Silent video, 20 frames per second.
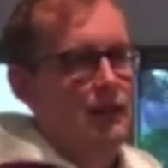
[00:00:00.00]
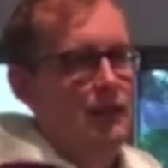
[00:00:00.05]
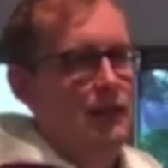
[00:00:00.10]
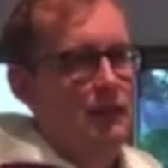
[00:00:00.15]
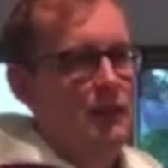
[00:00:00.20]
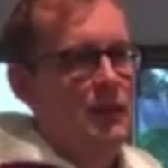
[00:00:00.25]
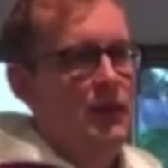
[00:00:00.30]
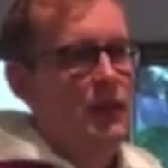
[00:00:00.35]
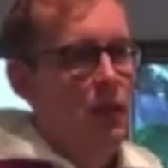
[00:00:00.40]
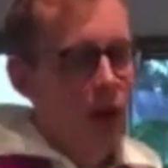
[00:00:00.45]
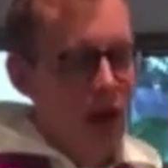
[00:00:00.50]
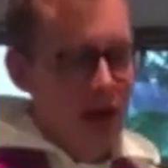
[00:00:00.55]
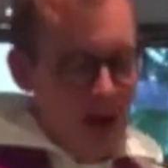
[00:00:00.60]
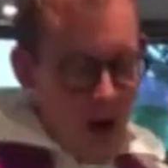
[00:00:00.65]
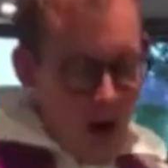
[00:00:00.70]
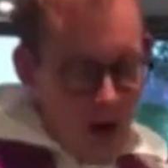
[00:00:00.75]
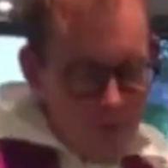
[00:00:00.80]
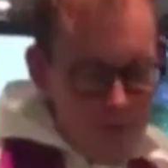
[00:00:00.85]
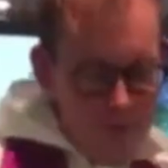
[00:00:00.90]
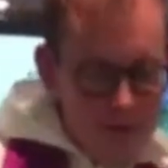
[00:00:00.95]
But quite
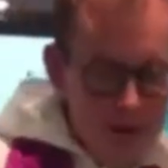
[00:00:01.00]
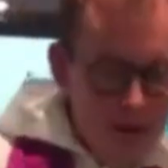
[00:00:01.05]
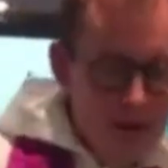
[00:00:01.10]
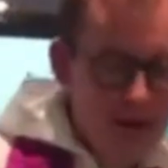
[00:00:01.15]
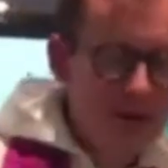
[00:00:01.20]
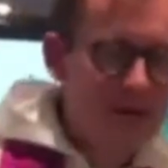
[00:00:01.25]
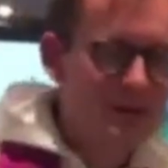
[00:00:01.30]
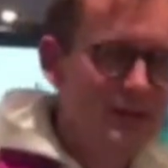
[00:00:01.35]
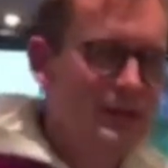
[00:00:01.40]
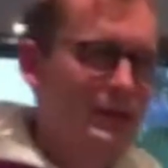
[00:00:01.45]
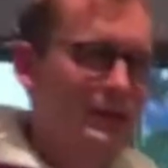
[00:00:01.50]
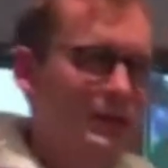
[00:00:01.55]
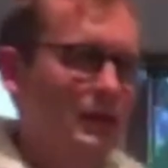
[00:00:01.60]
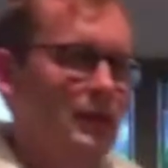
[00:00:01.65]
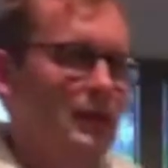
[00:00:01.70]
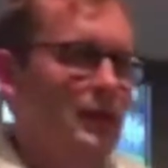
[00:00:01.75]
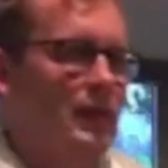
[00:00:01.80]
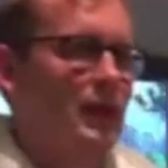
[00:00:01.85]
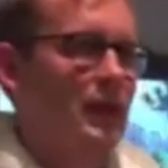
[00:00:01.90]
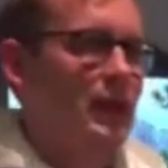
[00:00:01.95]
often,
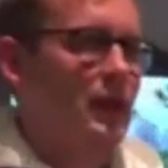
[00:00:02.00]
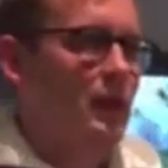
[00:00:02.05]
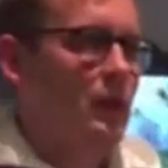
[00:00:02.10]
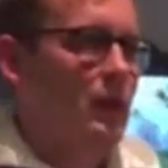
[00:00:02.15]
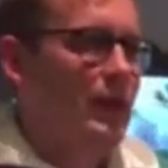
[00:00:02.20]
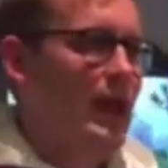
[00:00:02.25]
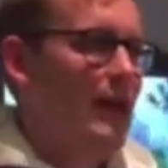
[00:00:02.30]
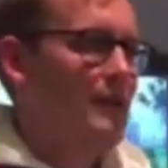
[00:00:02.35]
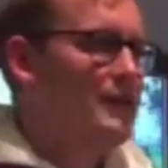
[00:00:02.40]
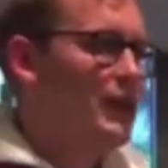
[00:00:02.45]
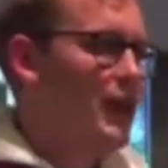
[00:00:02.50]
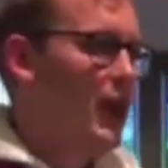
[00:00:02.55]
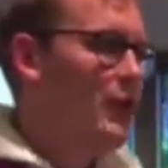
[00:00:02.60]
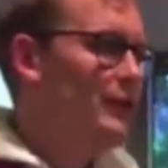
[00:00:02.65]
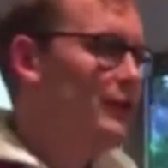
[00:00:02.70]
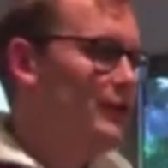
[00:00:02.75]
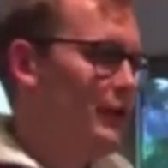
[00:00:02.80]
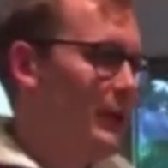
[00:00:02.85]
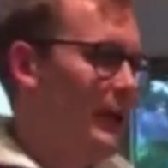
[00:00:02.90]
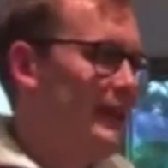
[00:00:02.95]
we have to go
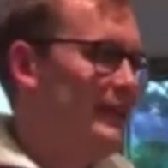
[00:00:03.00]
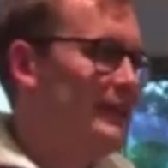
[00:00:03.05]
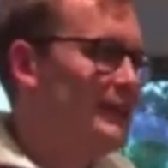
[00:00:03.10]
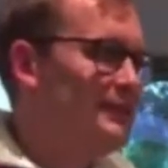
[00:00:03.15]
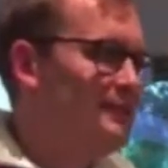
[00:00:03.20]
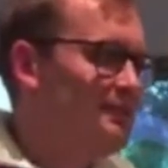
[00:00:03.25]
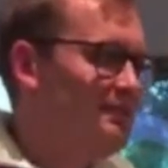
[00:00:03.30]
through it.